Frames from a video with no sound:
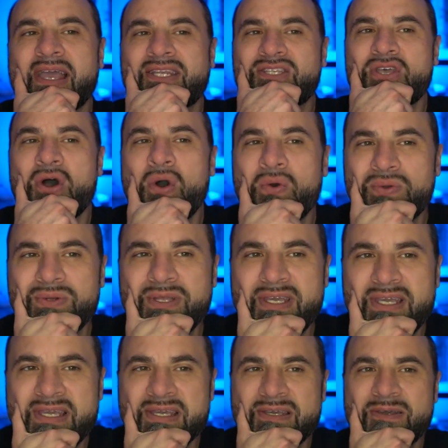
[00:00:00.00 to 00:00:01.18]

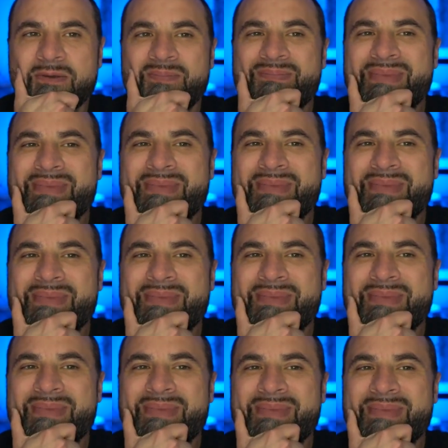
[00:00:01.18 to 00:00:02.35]
totally making
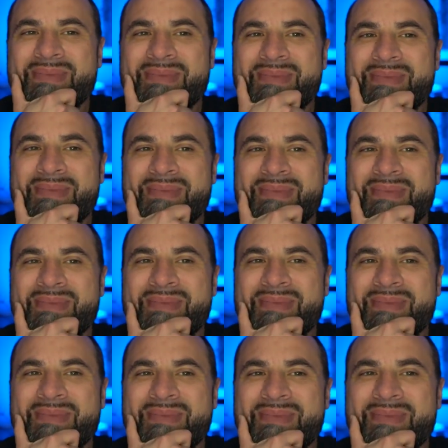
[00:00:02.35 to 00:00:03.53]
disciples of
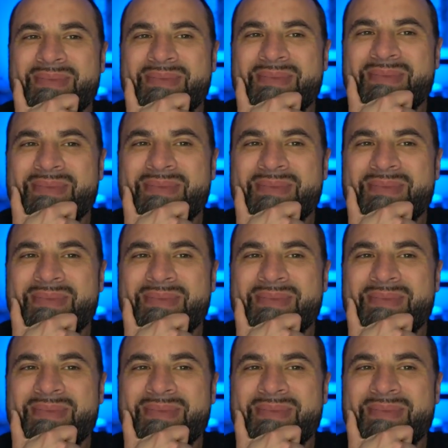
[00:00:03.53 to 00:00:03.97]
people,